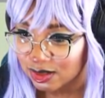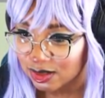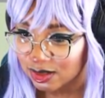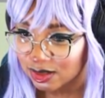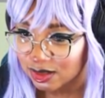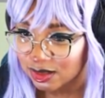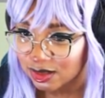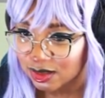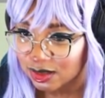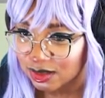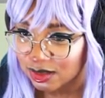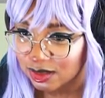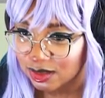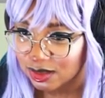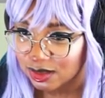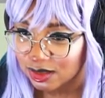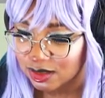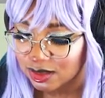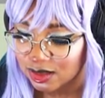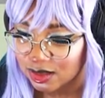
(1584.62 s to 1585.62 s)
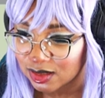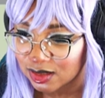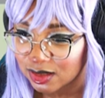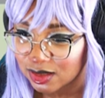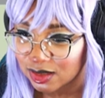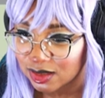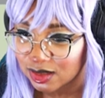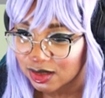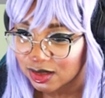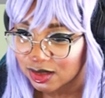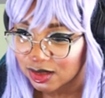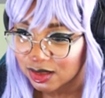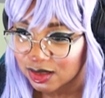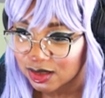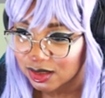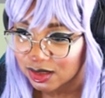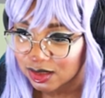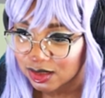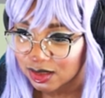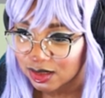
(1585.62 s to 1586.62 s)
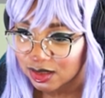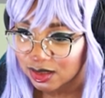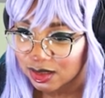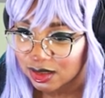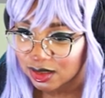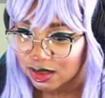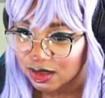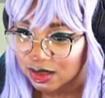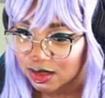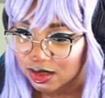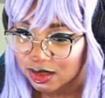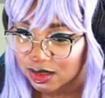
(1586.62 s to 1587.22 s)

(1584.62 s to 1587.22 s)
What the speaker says: (silence)